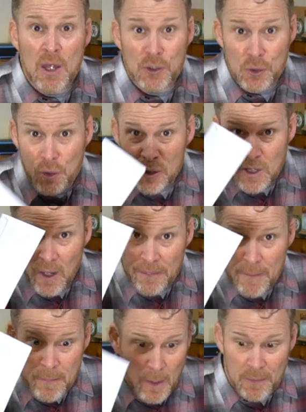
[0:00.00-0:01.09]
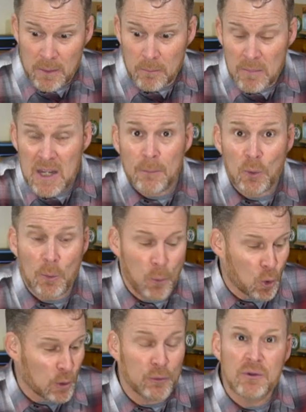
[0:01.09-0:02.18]
You could cut them up and make them real
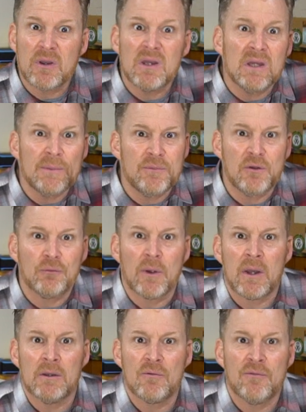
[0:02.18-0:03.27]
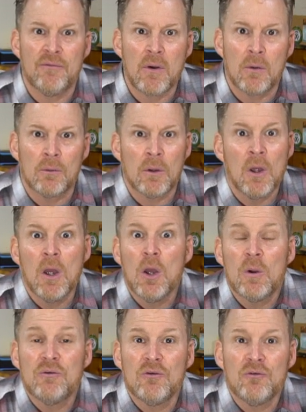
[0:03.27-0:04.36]
portable. You could keep this right on your phone,
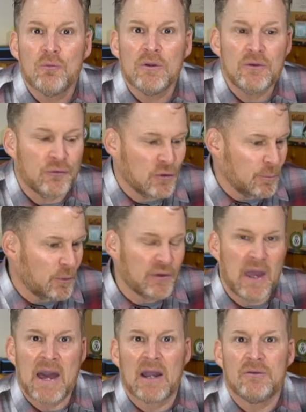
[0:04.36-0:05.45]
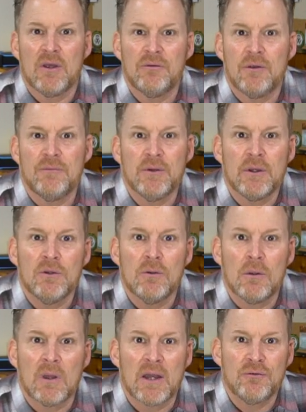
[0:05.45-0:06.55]
which is really simple to access if you can
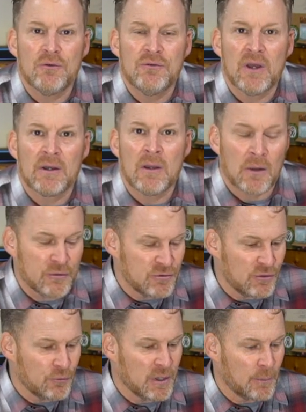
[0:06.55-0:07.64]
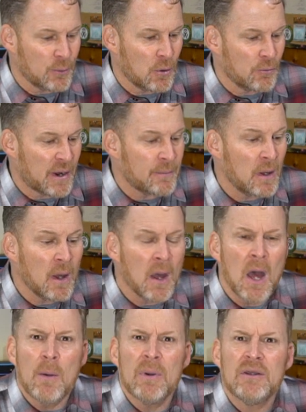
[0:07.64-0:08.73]
utilize your technology during a program.
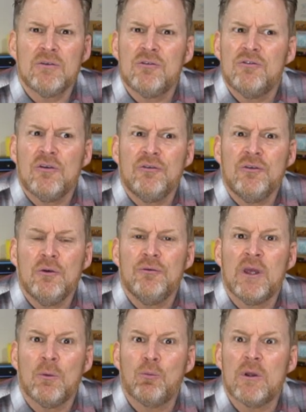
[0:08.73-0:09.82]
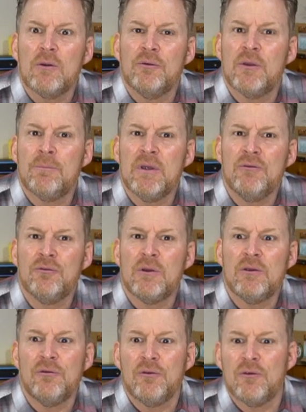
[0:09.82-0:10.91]
But just using riddles and
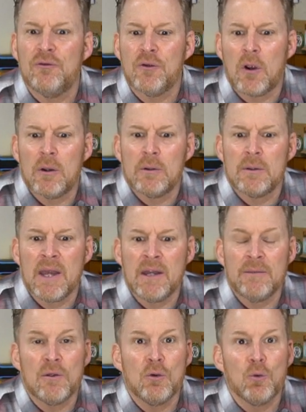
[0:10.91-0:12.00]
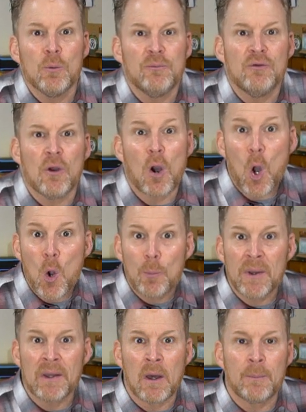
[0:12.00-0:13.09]
mysteries to start getting the group to
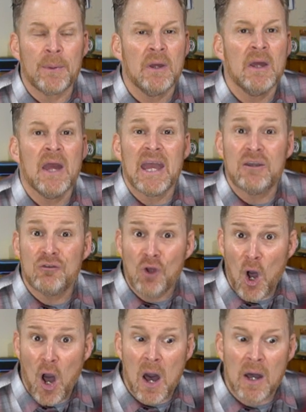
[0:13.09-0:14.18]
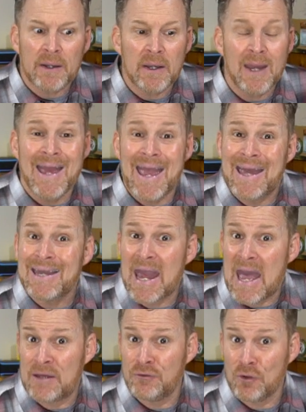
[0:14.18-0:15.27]
open up and talk and
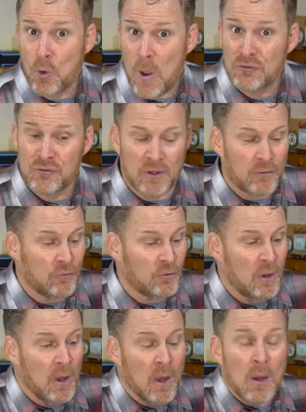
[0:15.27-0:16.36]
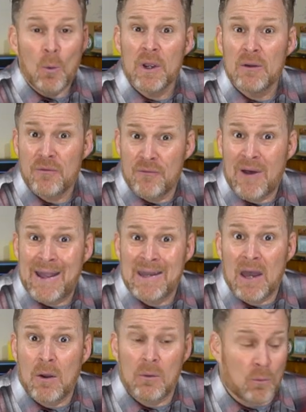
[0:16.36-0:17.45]
ask questions. We're
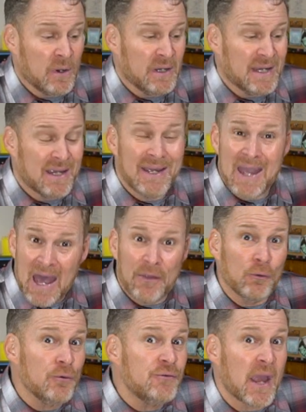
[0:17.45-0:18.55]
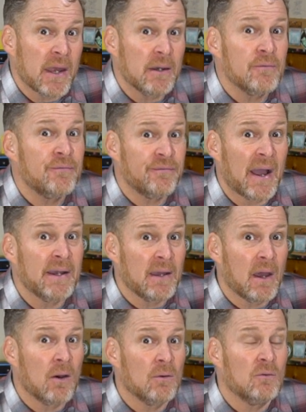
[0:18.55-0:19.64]
going to gather data to find
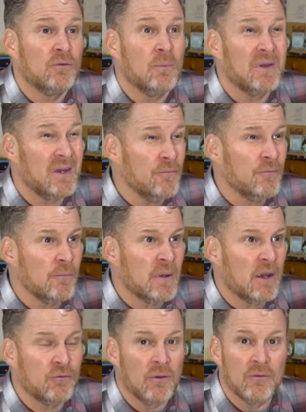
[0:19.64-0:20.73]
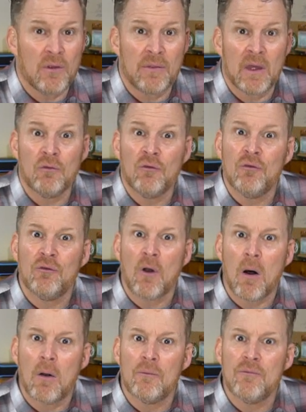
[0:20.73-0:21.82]
out some information to then
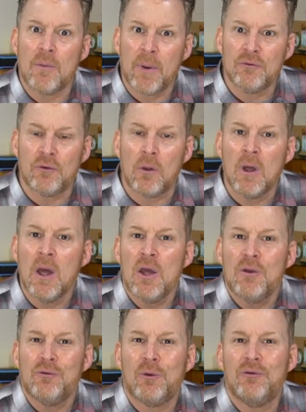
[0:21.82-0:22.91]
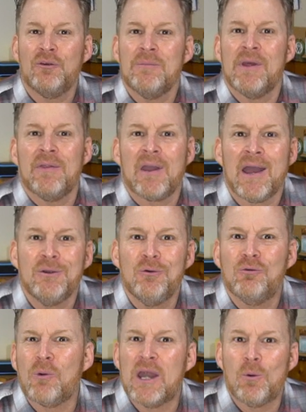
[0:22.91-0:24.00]
solve the puzzle. So it's something that I
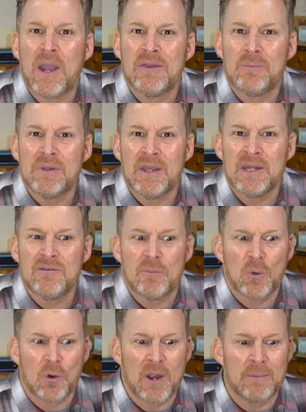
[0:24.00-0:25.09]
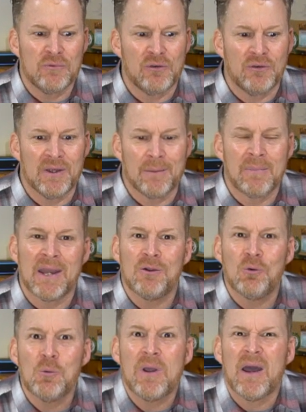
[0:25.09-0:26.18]
use right away in the beginning of a program just to get my
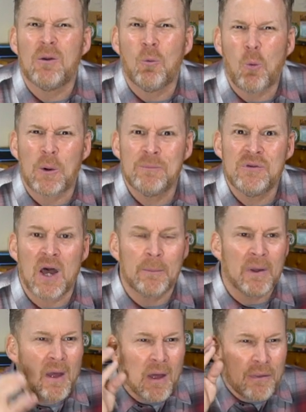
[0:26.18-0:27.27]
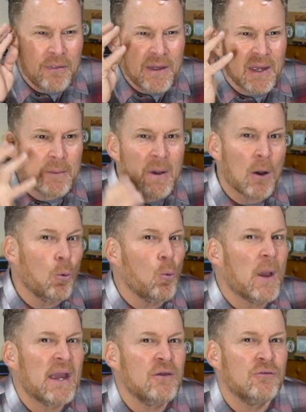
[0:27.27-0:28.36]
group kind of warmed up, thinking about
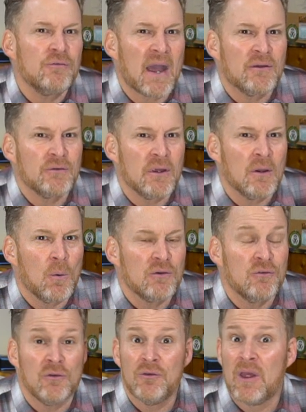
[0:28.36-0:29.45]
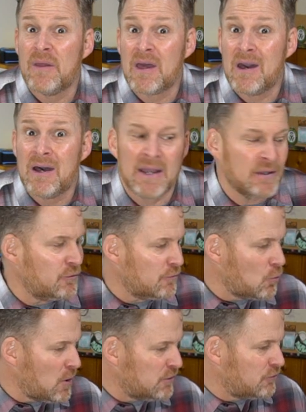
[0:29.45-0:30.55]
ways of asking questions and the kinds of
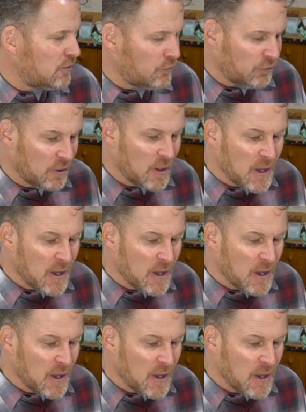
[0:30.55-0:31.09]
questions.